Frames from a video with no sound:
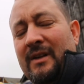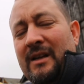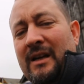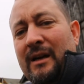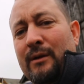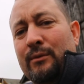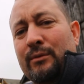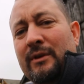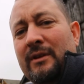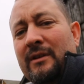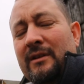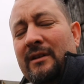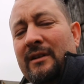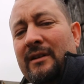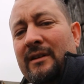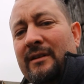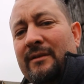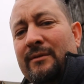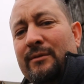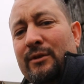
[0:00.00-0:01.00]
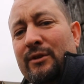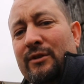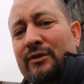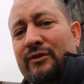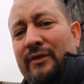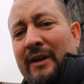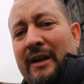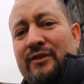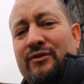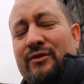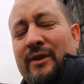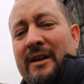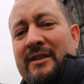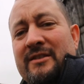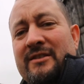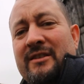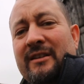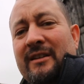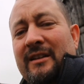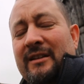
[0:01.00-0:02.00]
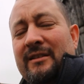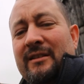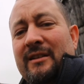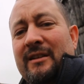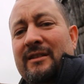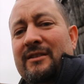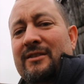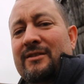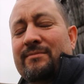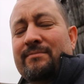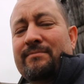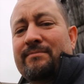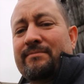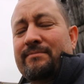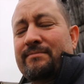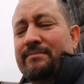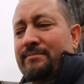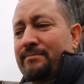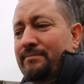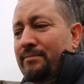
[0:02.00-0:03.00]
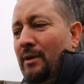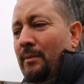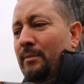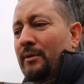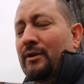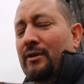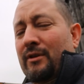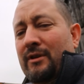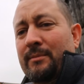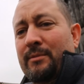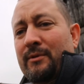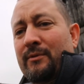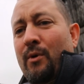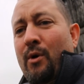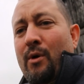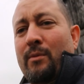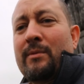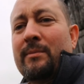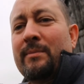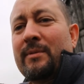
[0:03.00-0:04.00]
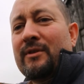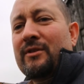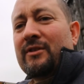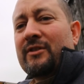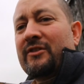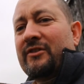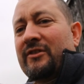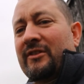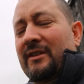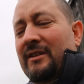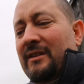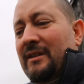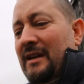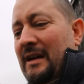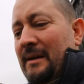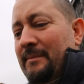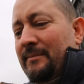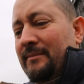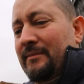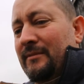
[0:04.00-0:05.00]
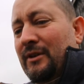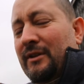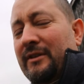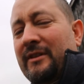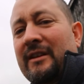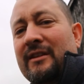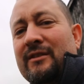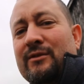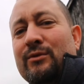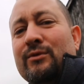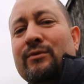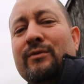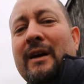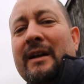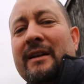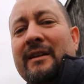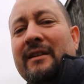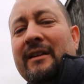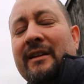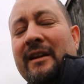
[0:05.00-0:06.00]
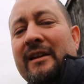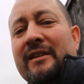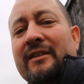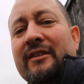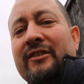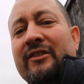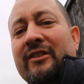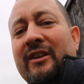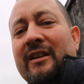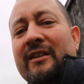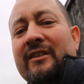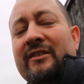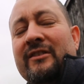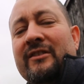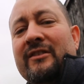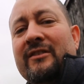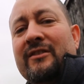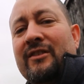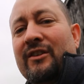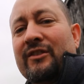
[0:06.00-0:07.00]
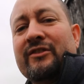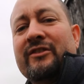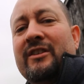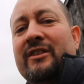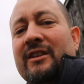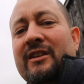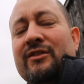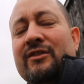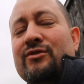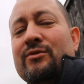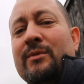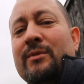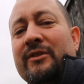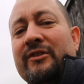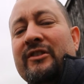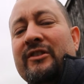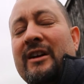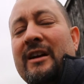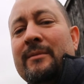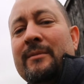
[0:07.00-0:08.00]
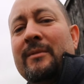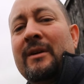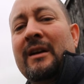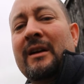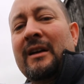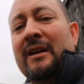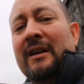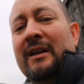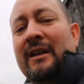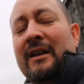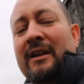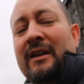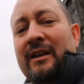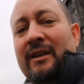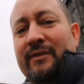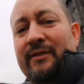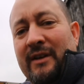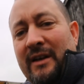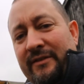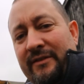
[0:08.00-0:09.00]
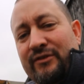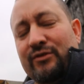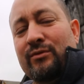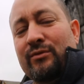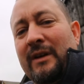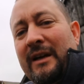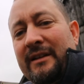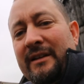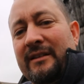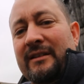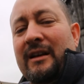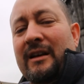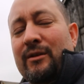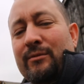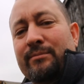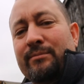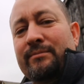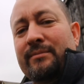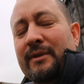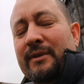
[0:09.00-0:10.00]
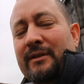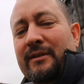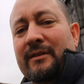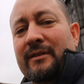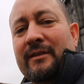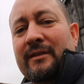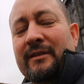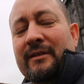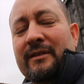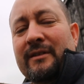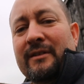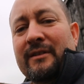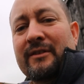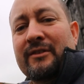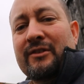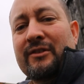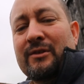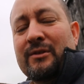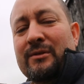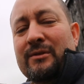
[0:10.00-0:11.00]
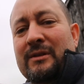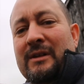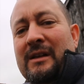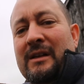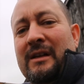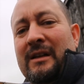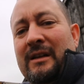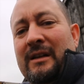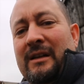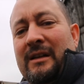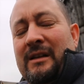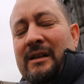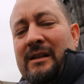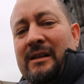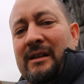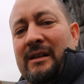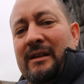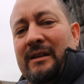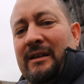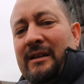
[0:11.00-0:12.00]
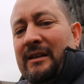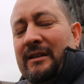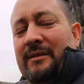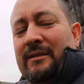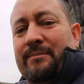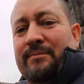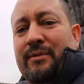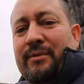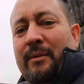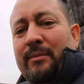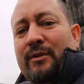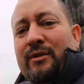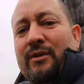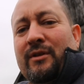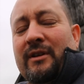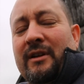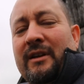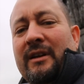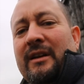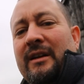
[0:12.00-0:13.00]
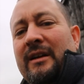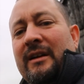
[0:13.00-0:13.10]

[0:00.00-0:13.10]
I will try to answer it. And it's probably gonna be verbal because I'm not that good writing in English, and it's just taking too much time if I have to write it down. So I'm probably gonna